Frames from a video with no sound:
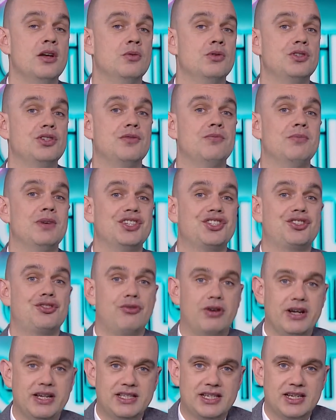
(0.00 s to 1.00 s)
was of much
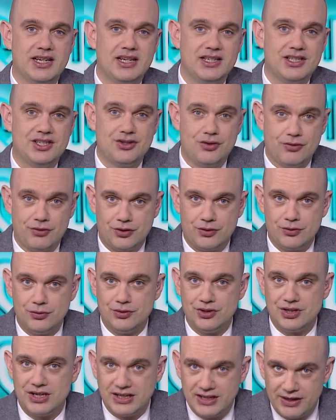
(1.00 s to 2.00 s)
greater
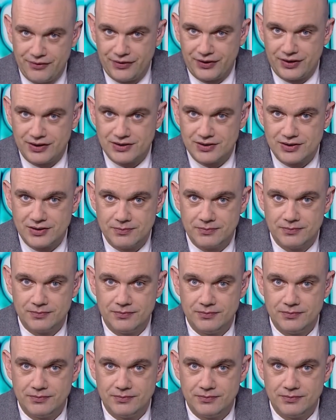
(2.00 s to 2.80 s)
historical significance.